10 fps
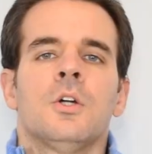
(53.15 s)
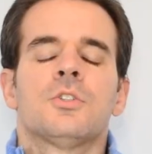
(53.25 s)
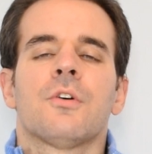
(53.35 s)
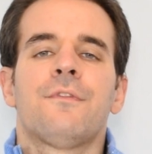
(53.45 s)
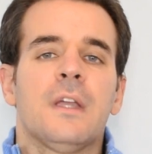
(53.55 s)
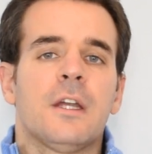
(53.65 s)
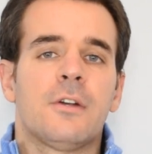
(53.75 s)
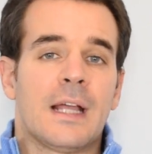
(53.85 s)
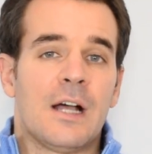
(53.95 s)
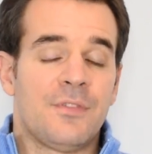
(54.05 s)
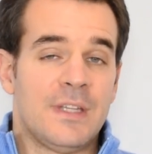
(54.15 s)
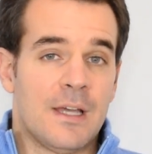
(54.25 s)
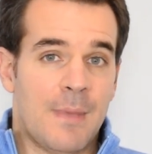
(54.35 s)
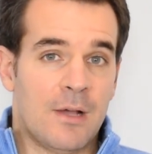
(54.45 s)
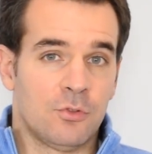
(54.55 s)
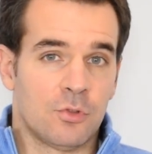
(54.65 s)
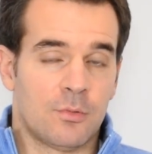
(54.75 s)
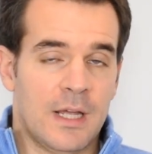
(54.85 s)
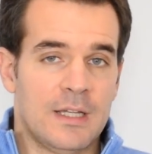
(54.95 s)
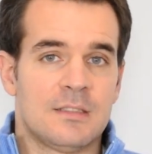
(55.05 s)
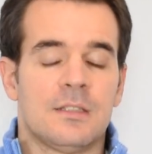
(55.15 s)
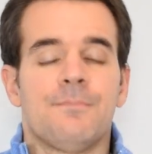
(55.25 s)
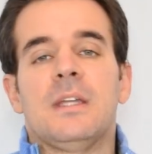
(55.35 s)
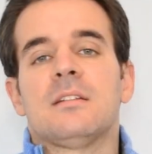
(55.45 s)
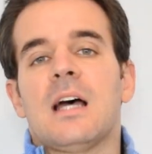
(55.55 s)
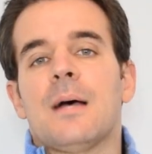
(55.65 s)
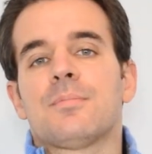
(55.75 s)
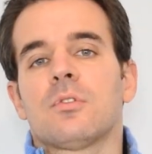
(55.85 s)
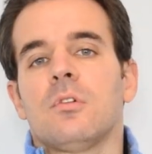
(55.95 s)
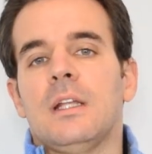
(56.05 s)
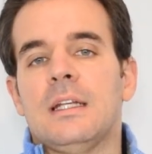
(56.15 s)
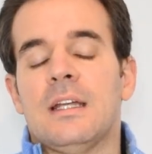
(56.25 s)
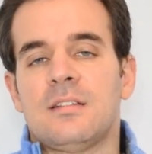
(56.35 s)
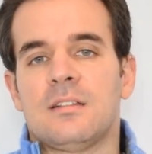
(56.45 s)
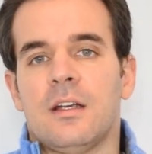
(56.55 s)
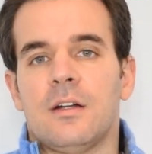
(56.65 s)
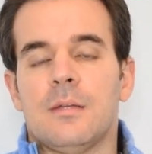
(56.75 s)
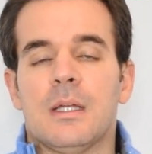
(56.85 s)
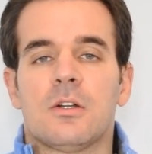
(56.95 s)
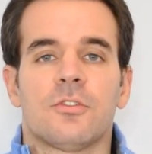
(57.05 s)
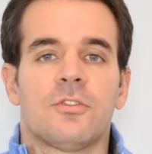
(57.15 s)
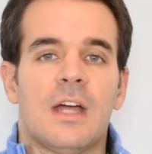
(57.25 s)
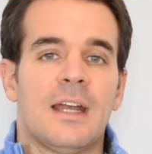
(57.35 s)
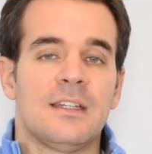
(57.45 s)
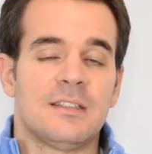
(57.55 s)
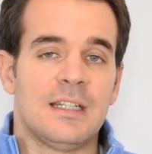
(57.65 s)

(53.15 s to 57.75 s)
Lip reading: So figuring out the amount to raise is absolutely necessary because that is,